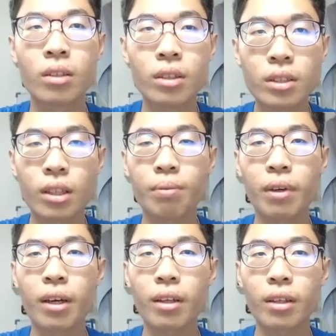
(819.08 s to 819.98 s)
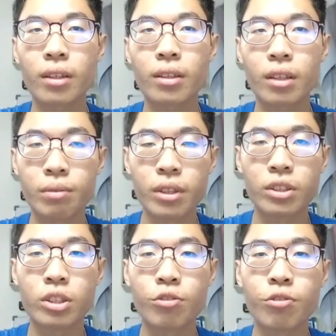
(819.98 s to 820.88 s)
This target can be
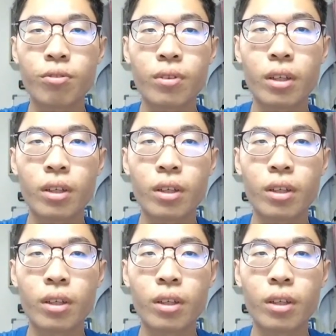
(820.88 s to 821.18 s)
achieved